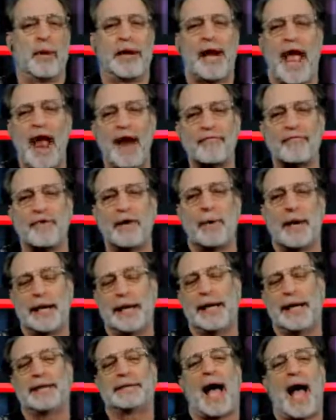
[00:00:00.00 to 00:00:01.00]
everyone in the
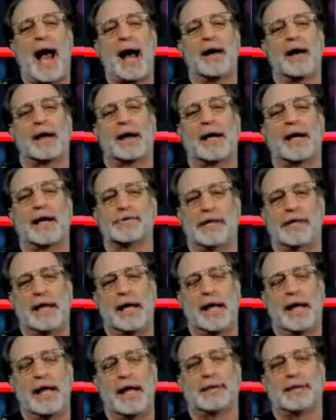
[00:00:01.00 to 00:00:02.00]
entire country
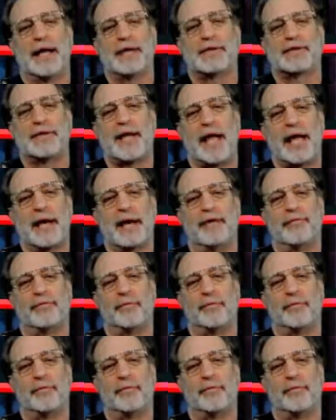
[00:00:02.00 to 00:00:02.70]
tests negative,